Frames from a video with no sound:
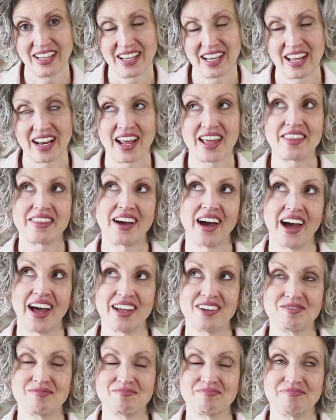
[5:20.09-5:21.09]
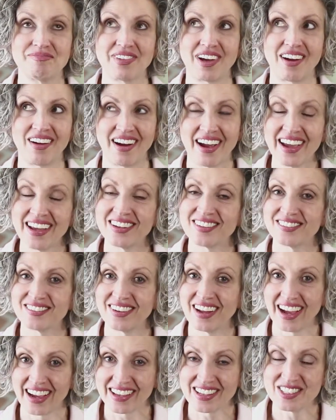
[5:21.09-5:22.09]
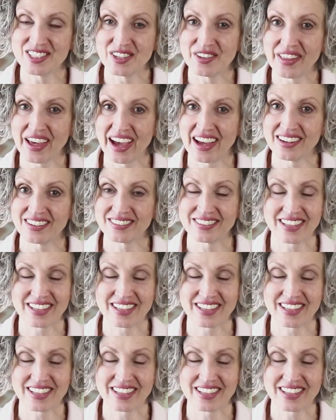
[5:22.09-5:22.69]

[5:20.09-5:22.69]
And I thought, all right, I can do that.